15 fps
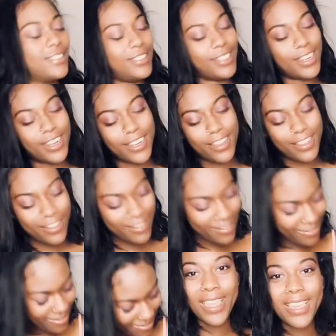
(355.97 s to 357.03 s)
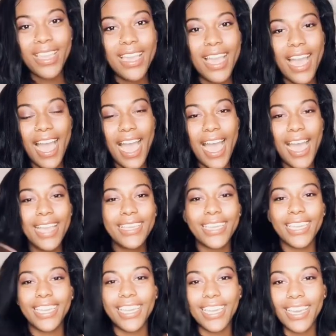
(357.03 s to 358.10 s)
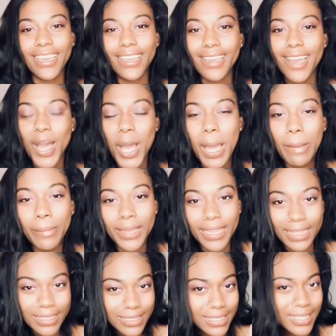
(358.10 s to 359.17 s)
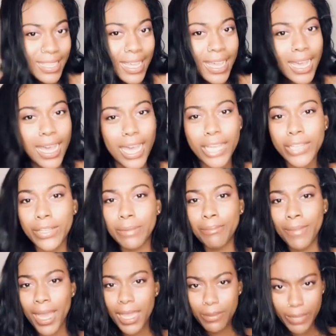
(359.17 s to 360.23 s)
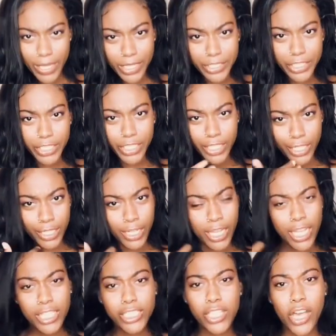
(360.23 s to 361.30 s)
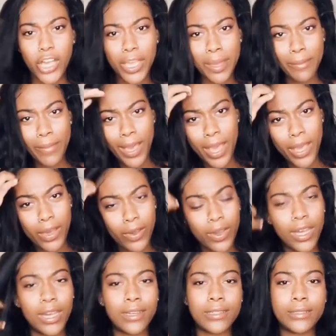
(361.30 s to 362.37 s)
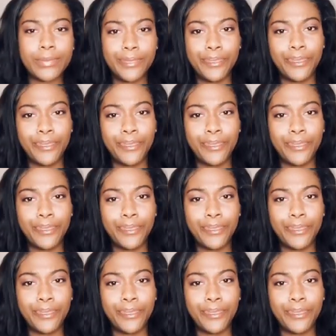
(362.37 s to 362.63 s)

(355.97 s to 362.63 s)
Girl. I get a comment under my picture talking about um,